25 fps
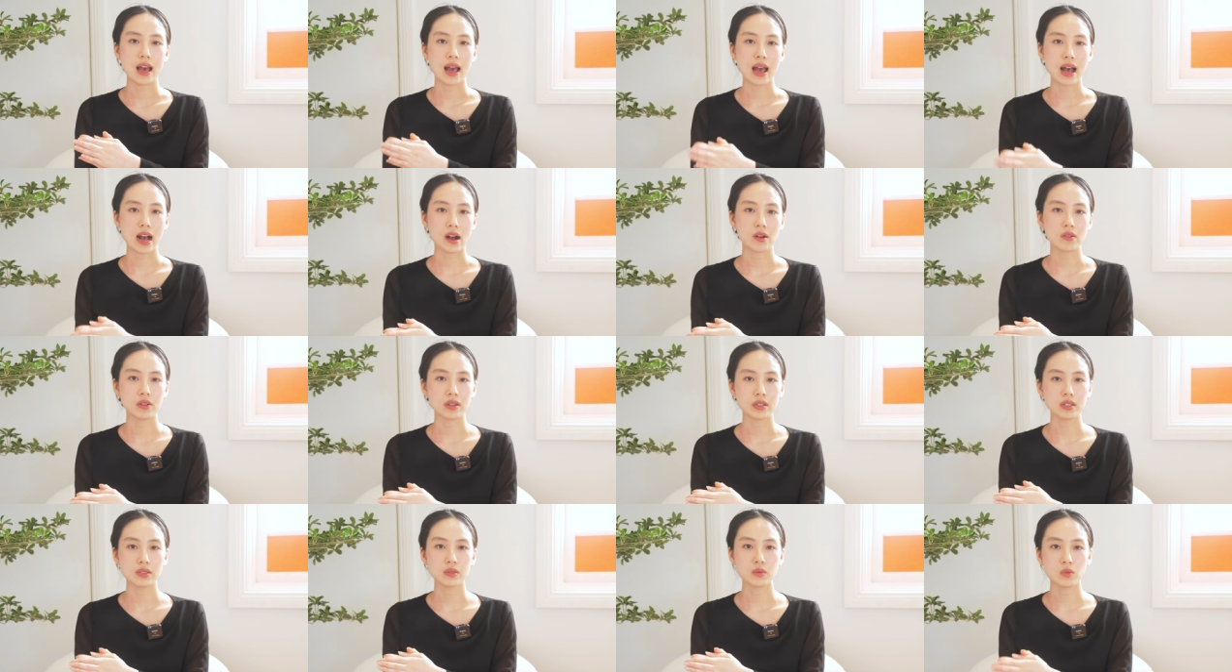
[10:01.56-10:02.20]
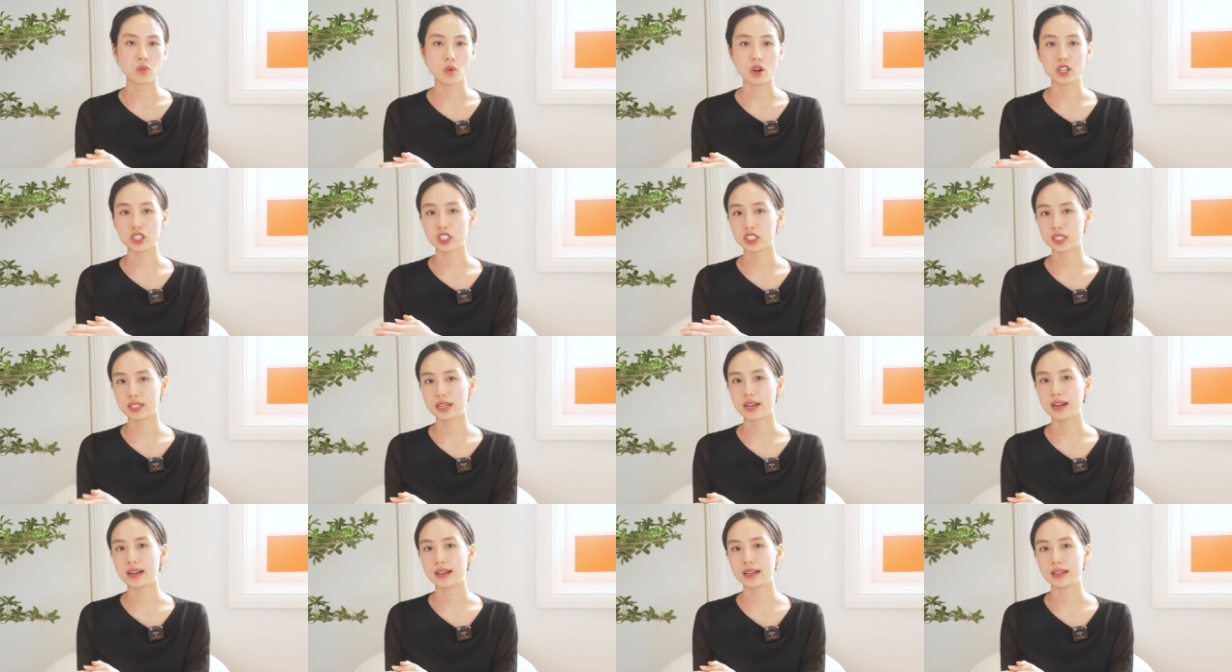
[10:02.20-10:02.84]
hours
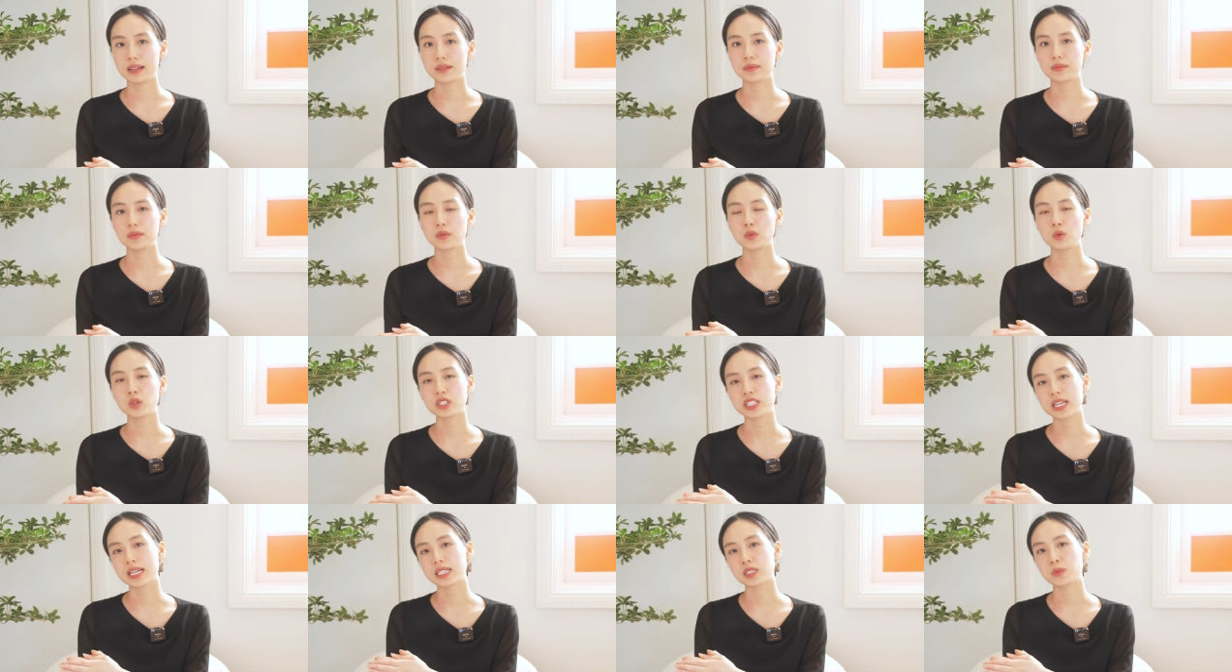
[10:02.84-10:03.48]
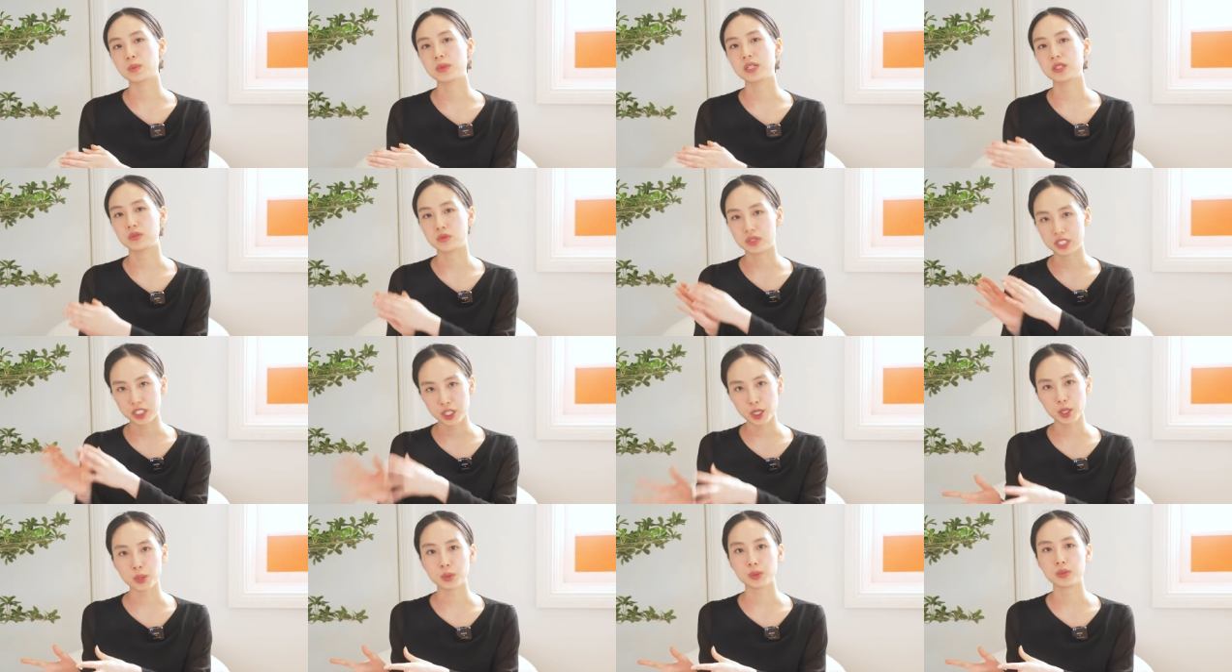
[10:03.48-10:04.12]
watch time which has been
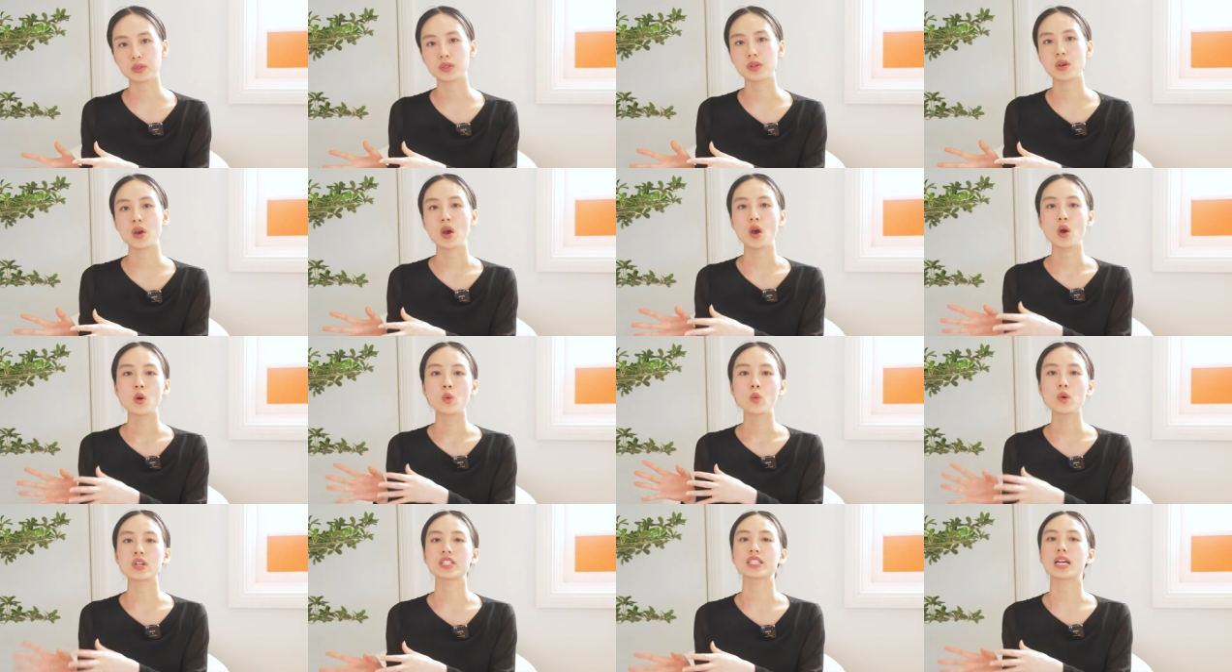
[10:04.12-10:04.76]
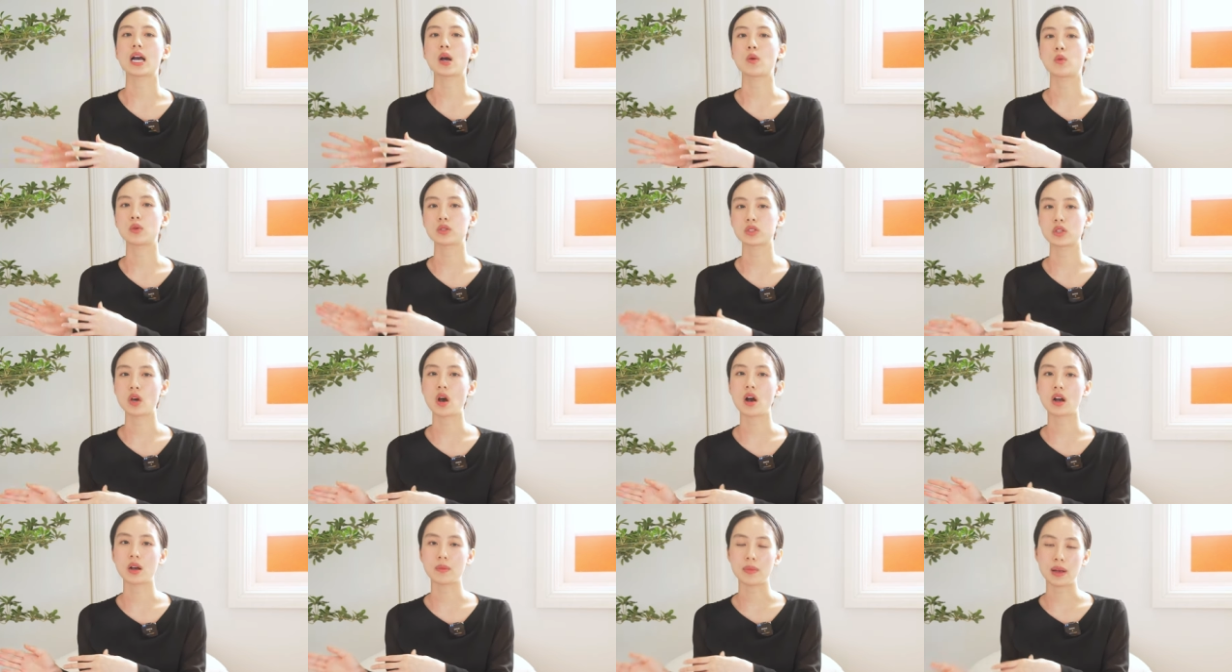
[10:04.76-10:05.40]
reduced, which I will
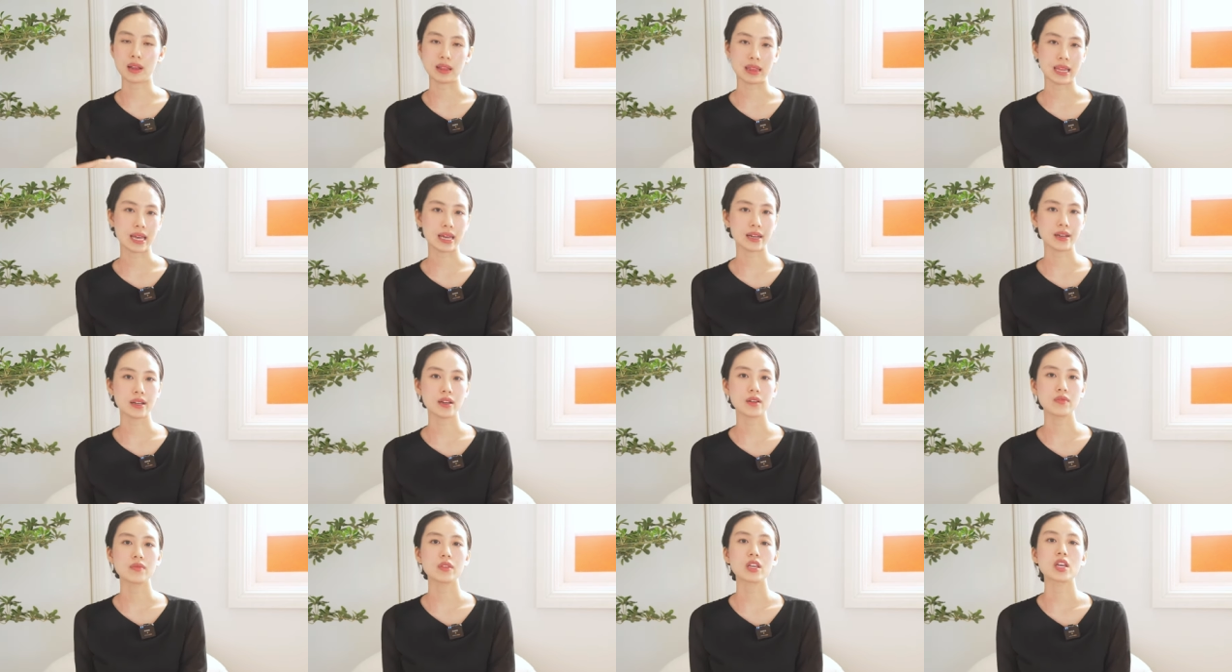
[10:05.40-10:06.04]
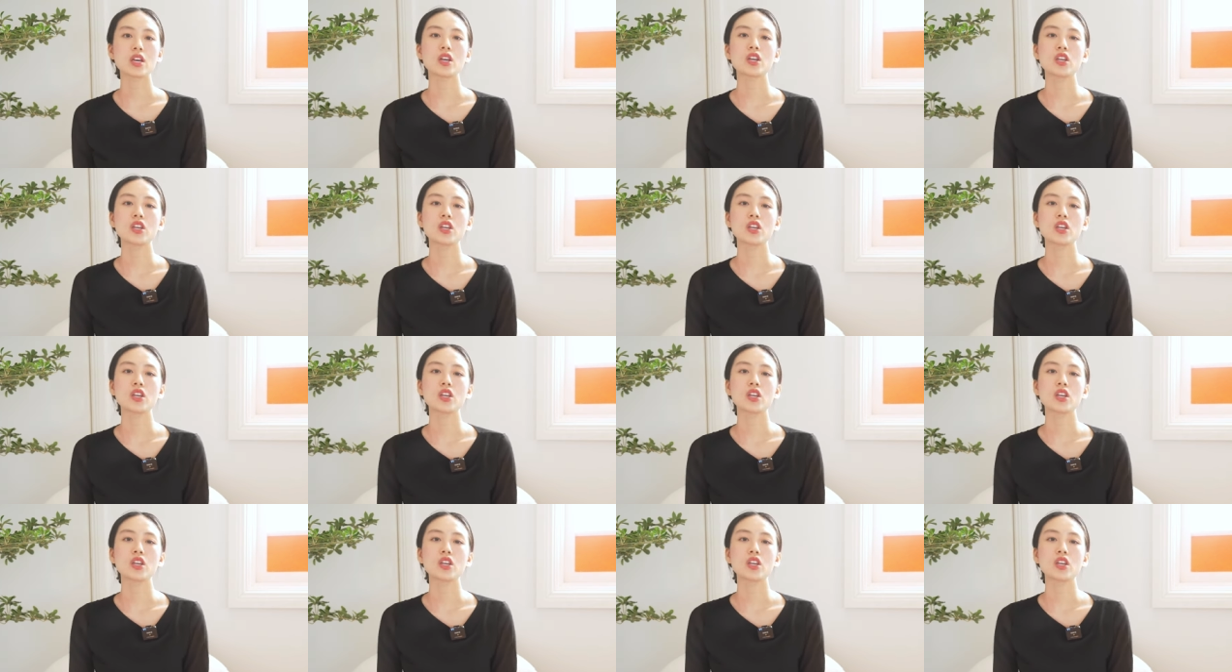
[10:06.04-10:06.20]
talk about later,